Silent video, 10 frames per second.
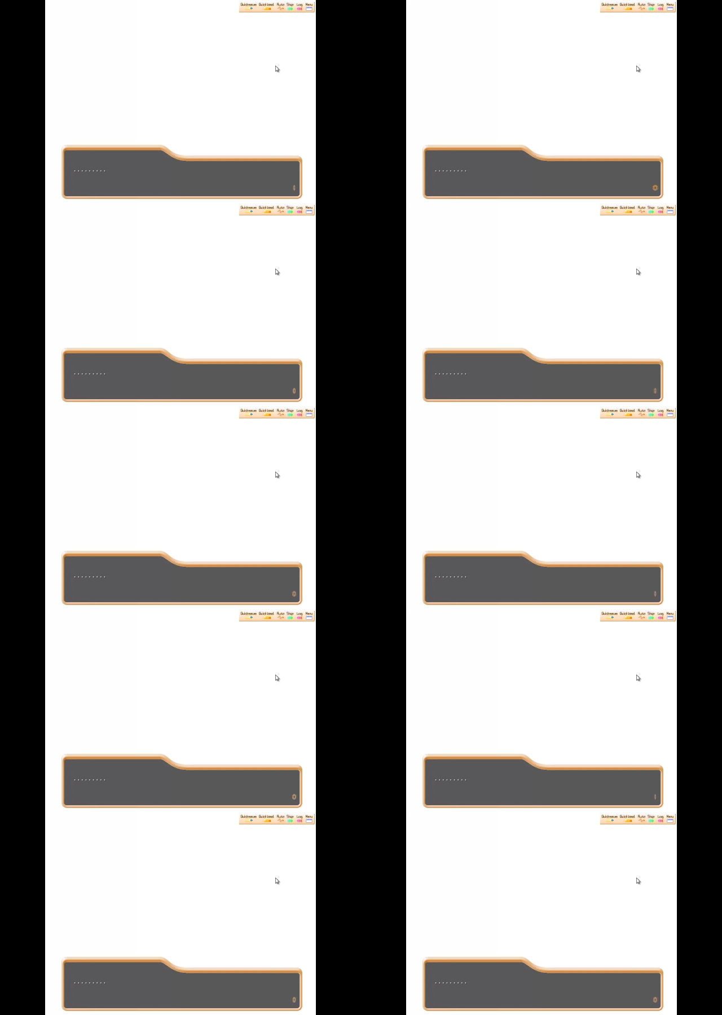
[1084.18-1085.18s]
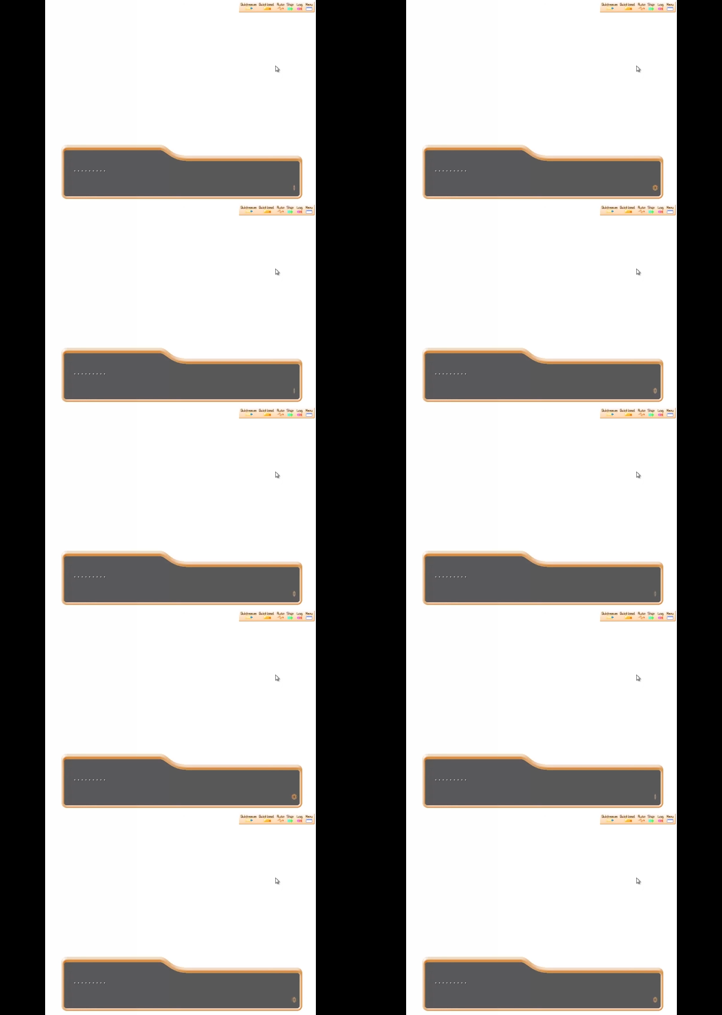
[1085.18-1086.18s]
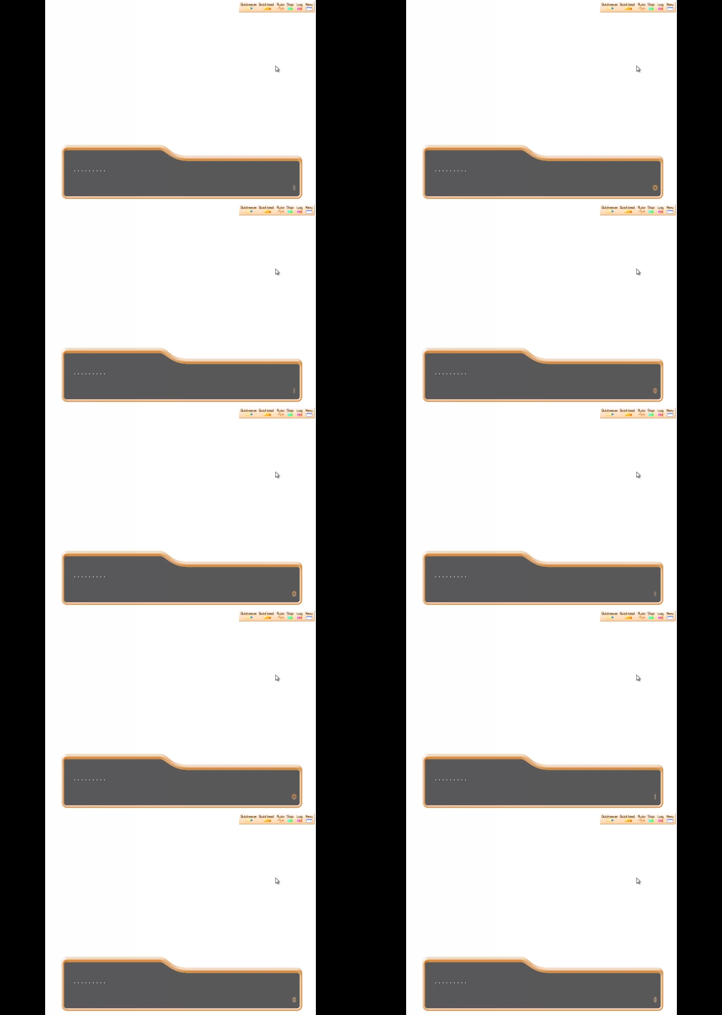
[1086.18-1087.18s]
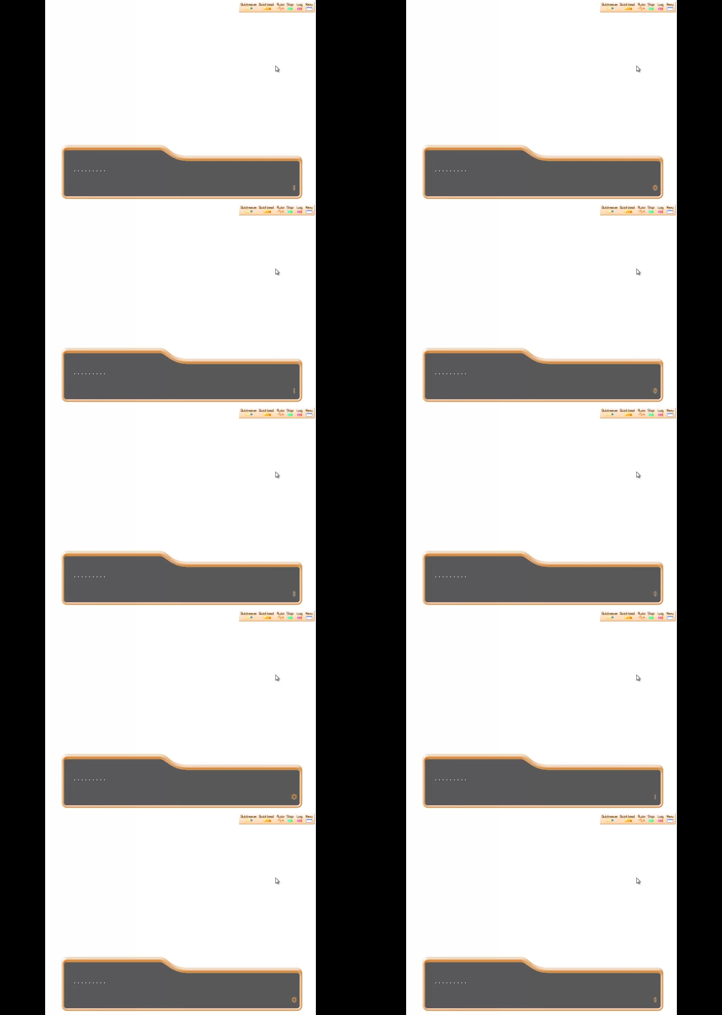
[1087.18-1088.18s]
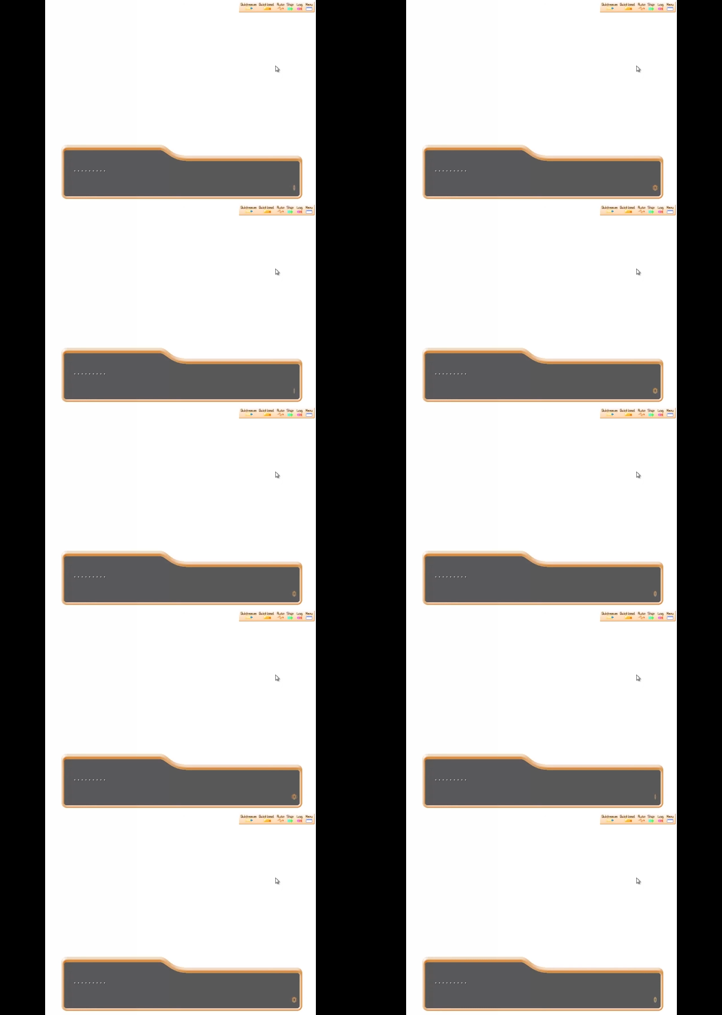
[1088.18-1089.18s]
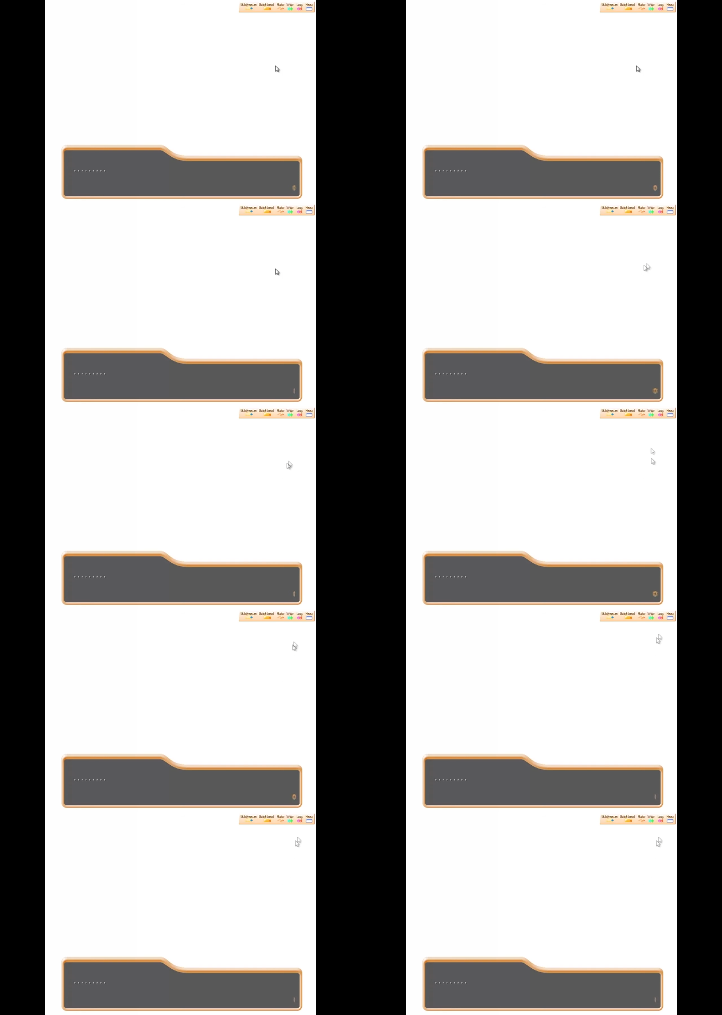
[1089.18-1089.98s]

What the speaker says: (no speaker visible)